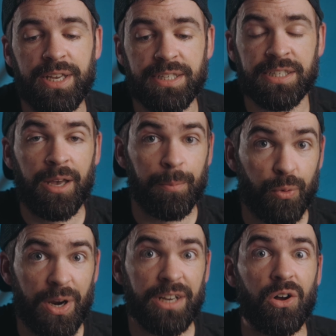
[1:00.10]
is
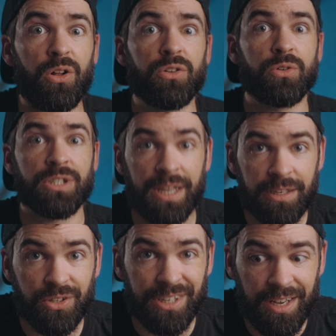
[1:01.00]
bring all those
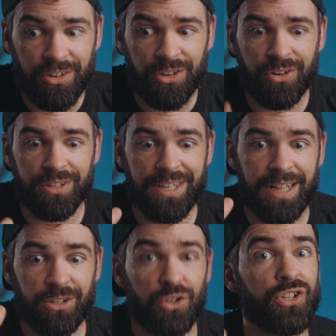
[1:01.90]
things together
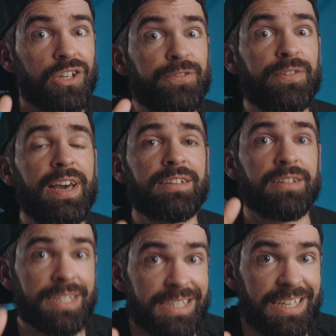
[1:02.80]
that could affect
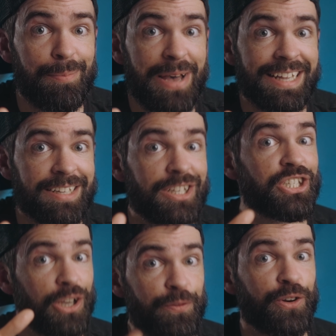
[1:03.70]
the
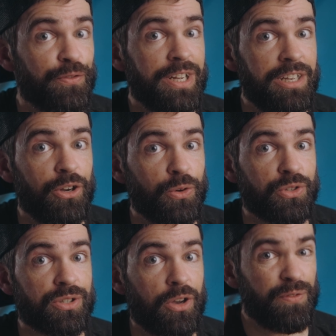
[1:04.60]
cinematicness of your
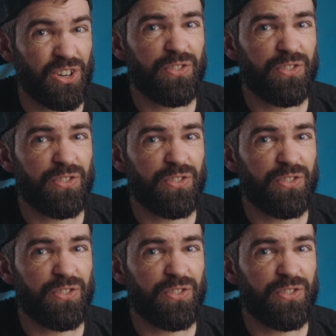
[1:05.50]
videos, of your